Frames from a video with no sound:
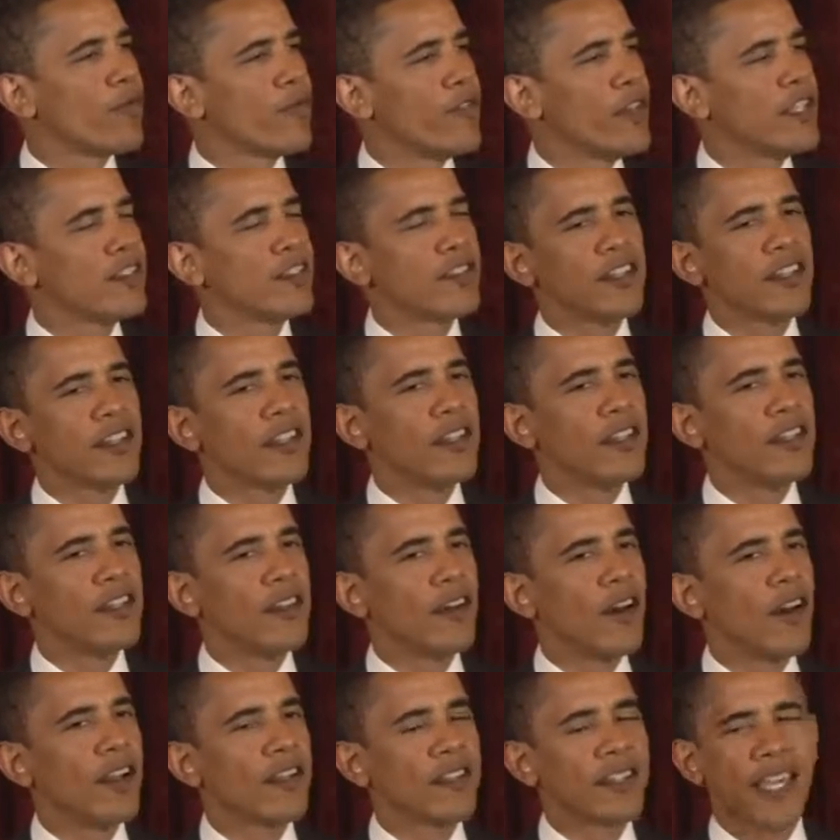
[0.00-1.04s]
visited
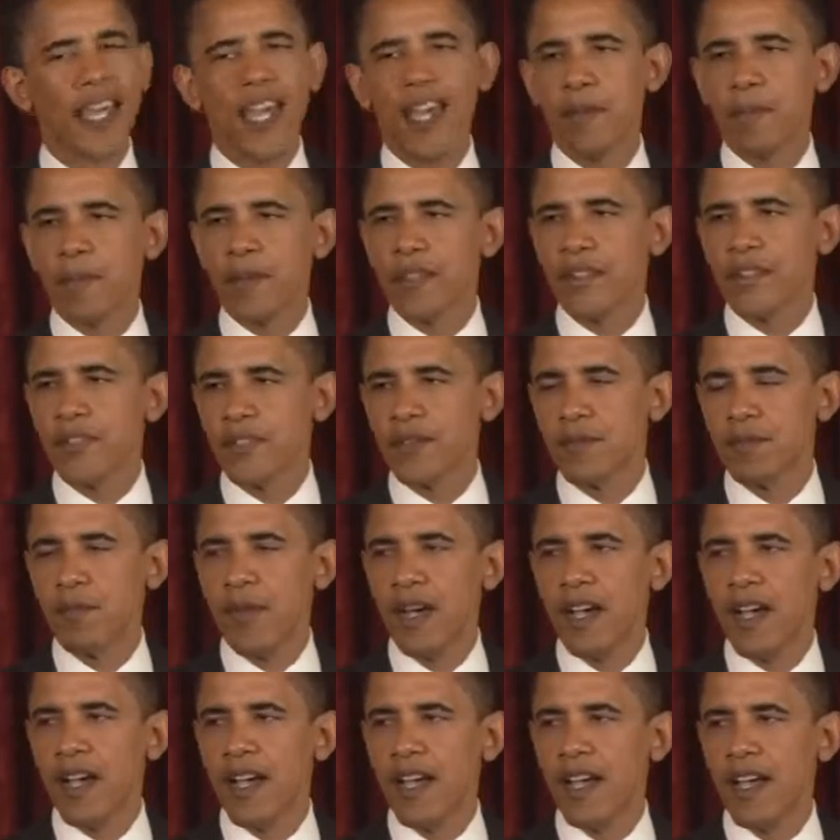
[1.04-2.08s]
on campus
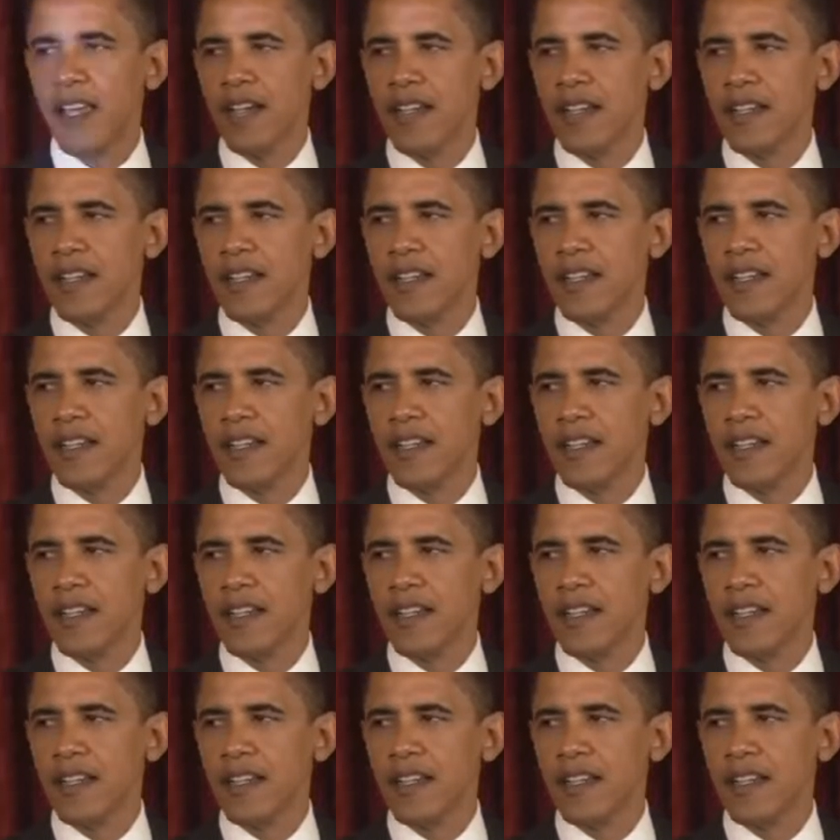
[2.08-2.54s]
by